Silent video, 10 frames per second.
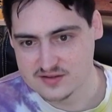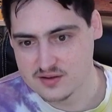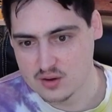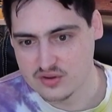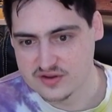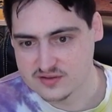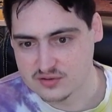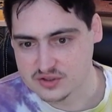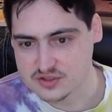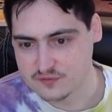though, this
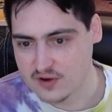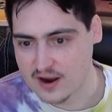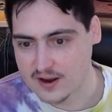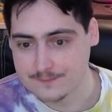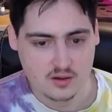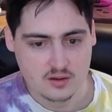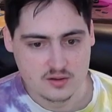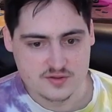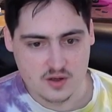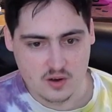looks fine.
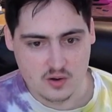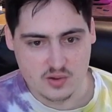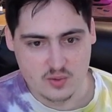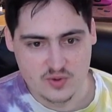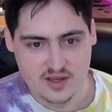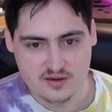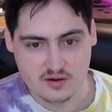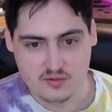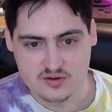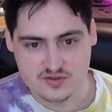So then we get into
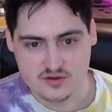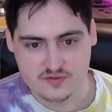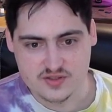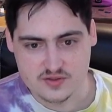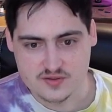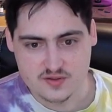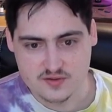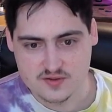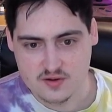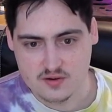career services.
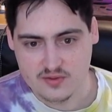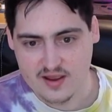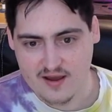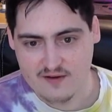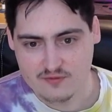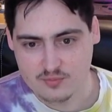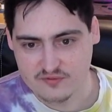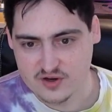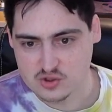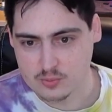So they have
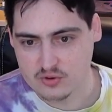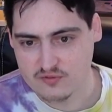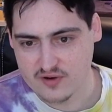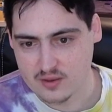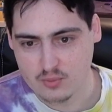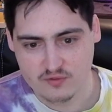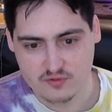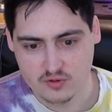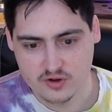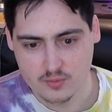professional profile and
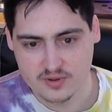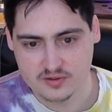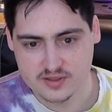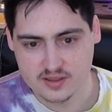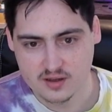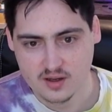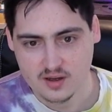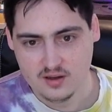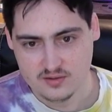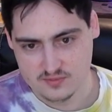portfolio building.
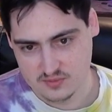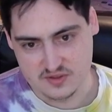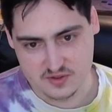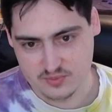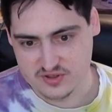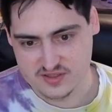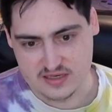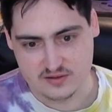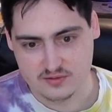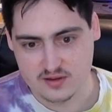These are pretty
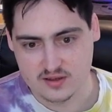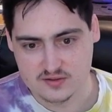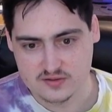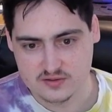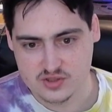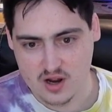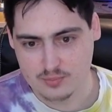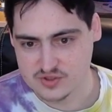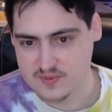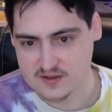standard things. Job
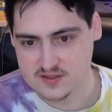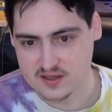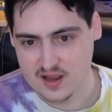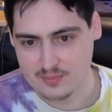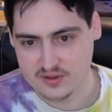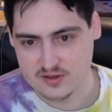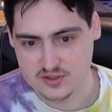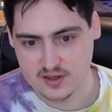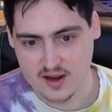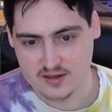prospecting and
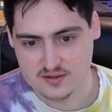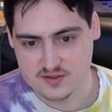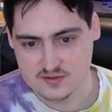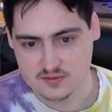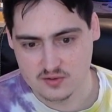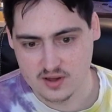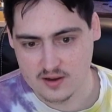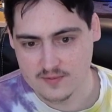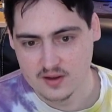application guidance. Okay,